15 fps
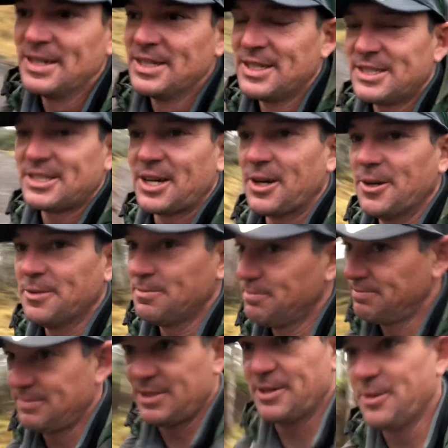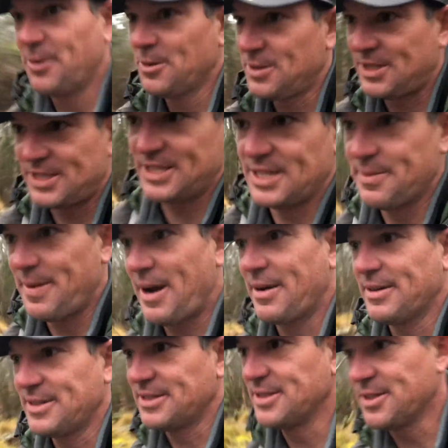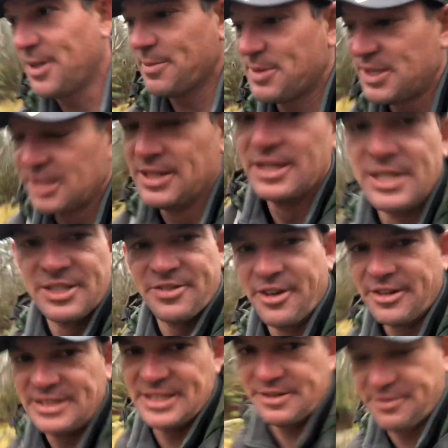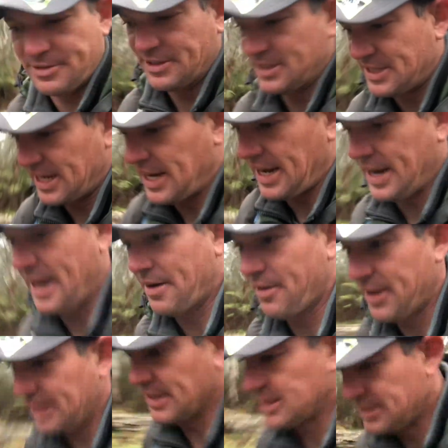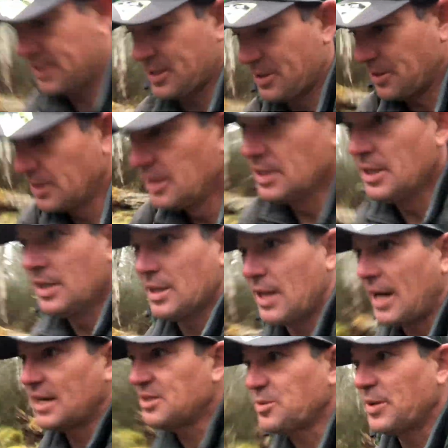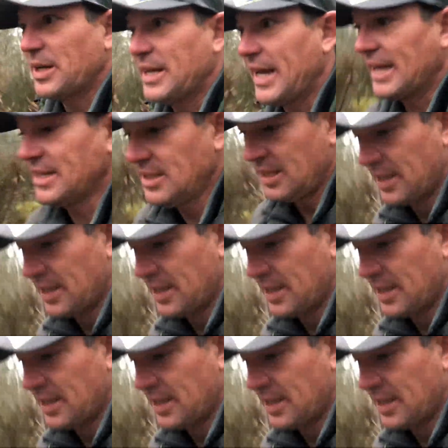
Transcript: So there are horses in the Barrington Tops. It's a very different uh, area to last weekend.